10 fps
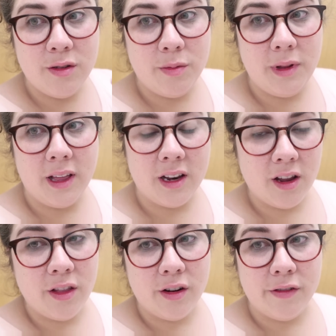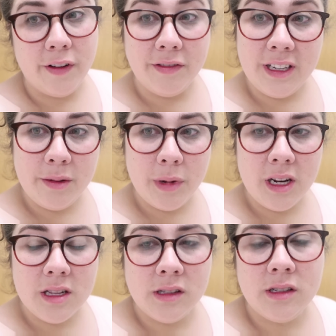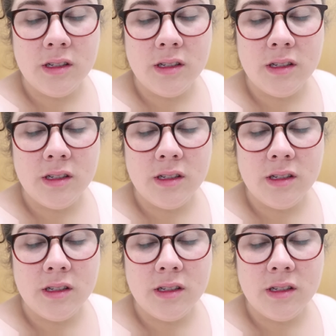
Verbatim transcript: it would be like another 15 minutes.